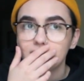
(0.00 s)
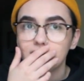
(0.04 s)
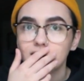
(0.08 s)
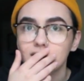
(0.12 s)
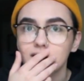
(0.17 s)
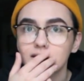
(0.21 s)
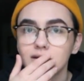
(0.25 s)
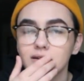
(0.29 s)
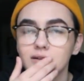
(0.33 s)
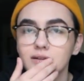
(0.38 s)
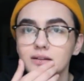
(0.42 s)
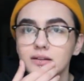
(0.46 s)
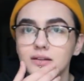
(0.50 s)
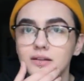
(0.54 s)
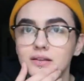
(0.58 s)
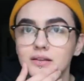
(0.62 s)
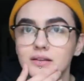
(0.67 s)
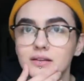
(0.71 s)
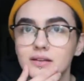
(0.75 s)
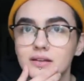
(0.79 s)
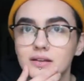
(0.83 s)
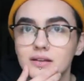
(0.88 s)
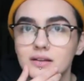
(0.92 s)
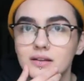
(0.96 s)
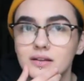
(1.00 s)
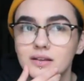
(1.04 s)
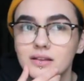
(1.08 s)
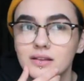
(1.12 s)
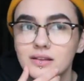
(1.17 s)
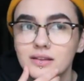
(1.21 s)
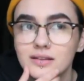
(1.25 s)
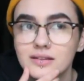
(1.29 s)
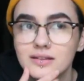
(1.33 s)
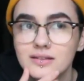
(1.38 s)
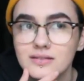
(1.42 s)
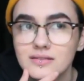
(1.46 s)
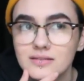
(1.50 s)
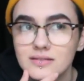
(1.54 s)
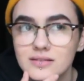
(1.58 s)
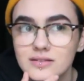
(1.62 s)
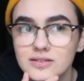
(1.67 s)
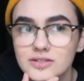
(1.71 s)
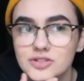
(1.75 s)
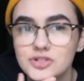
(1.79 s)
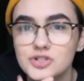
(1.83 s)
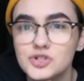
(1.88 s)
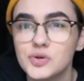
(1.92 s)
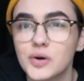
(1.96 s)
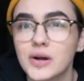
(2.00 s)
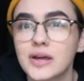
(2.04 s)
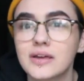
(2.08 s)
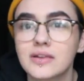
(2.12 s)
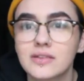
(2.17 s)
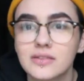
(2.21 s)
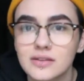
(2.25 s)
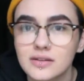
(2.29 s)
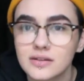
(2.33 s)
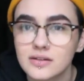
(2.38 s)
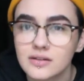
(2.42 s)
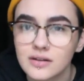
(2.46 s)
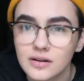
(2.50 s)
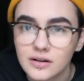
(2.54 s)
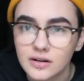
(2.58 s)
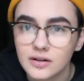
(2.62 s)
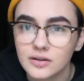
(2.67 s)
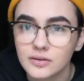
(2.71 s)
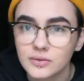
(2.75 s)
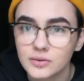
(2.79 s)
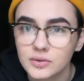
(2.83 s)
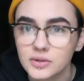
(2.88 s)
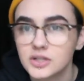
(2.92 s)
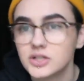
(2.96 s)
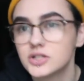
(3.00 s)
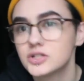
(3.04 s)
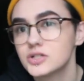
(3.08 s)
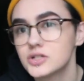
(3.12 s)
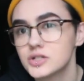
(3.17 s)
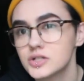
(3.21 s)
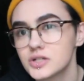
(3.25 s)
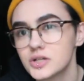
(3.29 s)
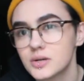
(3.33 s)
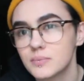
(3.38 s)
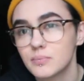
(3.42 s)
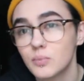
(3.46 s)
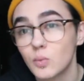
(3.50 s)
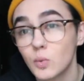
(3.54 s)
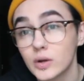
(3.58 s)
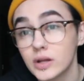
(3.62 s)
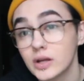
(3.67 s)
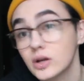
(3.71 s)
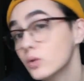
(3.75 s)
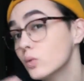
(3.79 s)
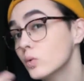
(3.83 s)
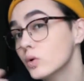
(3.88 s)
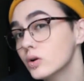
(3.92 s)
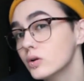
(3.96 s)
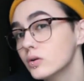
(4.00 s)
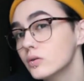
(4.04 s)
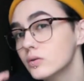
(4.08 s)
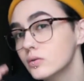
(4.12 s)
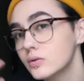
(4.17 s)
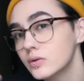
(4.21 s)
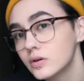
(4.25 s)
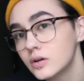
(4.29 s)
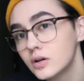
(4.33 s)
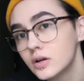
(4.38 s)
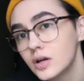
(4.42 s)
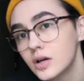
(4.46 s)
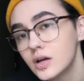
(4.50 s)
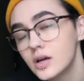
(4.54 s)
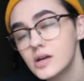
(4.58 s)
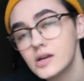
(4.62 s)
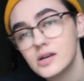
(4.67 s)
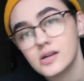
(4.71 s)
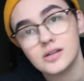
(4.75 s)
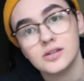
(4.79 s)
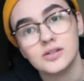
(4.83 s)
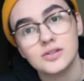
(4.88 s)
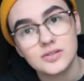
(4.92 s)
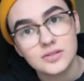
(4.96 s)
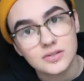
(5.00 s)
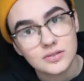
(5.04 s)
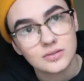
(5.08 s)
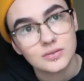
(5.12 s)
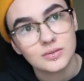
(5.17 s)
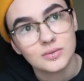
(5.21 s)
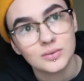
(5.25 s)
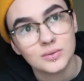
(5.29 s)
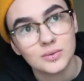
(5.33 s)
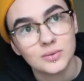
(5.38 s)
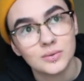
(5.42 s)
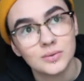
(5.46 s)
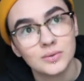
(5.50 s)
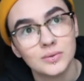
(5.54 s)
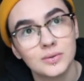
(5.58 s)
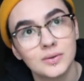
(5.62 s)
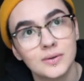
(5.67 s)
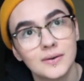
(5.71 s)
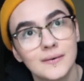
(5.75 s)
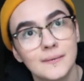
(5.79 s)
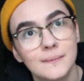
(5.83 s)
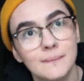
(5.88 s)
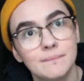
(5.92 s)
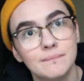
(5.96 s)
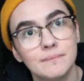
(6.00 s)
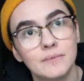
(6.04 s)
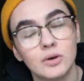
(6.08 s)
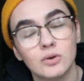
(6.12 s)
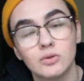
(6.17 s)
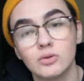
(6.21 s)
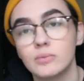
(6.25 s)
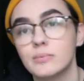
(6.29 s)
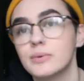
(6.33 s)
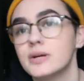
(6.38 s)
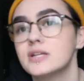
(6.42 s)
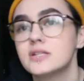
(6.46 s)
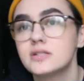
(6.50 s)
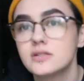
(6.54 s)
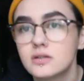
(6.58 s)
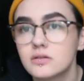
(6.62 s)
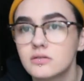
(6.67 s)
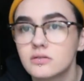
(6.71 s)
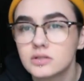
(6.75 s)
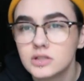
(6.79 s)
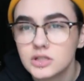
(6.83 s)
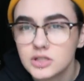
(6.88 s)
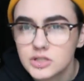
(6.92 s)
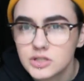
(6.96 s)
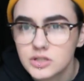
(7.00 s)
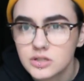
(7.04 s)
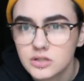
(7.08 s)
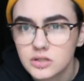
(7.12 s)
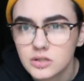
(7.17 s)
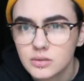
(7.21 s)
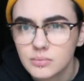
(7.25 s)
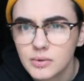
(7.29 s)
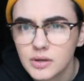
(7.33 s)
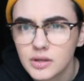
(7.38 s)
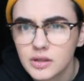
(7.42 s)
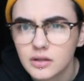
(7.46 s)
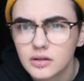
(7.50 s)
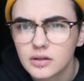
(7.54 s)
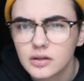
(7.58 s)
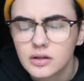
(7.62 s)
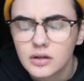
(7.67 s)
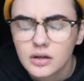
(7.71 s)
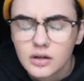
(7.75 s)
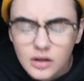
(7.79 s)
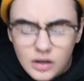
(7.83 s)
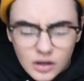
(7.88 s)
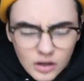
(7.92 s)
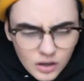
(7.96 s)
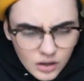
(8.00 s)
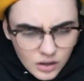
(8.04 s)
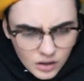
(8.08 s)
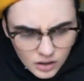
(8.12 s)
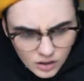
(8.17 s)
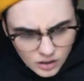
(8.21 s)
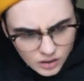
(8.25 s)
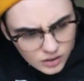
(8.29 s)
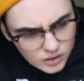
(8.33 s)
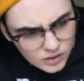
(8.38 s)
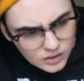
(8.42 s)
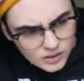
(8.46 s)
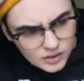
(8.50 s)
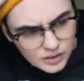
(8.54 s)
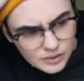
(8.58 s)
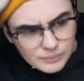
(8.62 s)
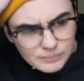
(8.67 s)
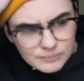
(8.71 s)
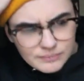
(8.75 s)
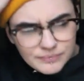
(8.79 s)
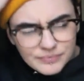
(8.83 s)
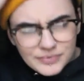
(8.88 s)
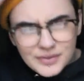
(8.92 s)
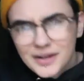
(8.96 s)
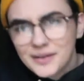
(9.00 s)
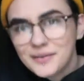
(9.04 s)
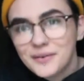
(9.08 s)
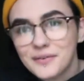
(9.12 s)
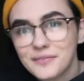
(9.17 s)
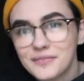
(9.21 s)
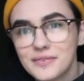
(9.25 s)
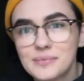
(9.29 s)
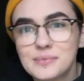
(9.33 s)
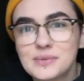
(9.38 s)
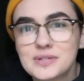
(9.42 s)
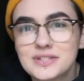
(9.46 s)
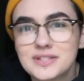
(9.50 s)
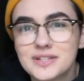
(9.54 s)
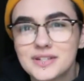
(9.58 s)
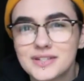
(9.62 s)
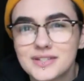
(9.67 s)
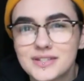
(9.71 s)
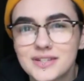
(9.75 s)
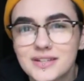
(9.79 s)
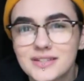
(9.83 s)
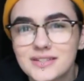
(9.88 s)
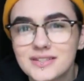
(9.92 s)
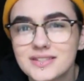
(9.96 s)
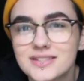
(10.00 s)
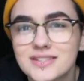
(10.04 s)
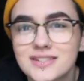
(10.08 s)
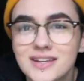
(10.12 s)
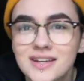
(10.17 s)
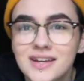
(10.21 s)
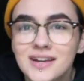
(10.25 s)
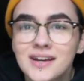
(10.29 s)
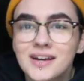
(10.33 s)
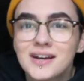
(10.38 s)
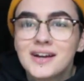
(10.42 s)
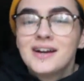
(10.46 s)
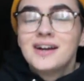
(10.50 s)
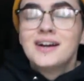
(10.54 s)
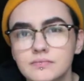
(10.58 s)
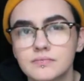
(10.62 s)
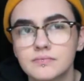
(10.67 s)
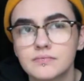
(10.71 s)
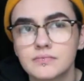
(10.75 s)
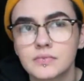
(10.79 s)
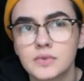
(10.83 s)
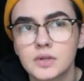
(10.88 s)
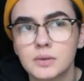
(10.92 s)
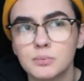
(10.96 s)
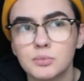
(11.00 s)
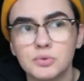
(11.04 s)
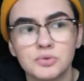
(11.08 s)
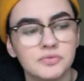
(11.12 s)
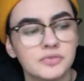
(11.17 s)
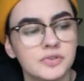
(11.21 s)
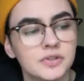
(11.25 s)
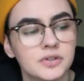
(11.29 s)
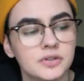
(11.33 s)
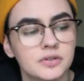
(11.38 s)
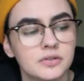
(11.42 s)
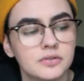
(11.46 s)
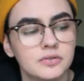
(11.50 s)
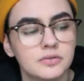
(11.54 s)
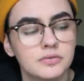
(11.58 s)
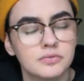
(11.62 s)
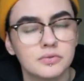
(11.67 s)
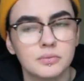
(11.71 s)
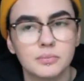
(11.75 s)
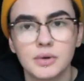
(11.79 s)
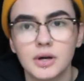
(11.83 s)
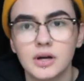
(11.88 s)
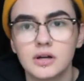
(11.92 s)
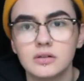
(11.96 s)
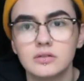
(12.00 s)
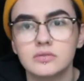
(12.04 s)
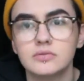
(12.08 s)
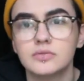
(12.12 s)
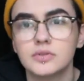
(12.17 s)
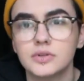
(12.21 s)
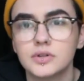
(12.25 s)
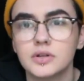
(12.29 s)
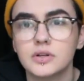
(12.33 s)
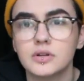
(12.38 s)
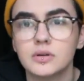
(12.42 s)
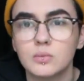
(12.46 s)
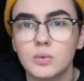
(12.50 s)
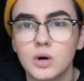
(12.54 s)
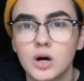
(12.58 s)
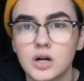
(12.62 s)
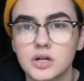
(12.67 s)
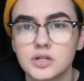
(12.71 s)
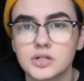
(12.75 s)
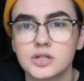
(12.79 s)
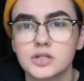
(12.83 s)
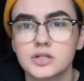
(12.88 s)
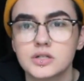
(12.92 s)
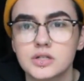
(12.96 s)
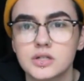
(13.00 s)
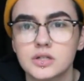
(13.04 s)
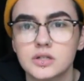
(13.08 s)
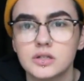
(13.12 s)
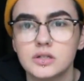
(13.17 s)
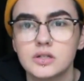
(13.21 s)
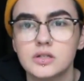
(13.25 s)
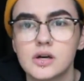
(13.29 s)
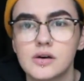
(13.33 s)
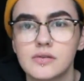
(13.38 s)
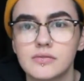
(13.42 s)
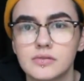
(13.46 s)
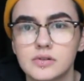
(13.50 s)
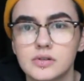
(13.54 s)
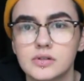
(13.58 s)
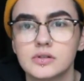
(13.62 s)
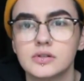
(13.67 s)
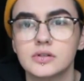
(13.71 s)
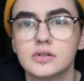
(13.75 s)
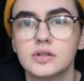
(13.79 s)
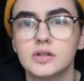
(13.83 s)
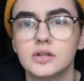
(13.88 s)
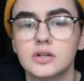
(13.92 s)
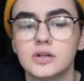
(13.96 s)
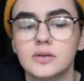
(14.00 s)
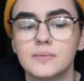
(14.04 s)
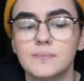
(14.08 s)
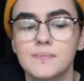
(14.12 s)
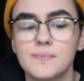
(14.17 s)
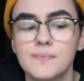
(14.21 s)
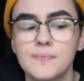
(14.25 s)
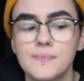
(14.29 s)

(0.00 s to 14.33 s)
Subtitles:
it strengthened our relationship when it grew into a romantic relationship, I think. I don't know if that makes any sense. Moving from California to Washington definitely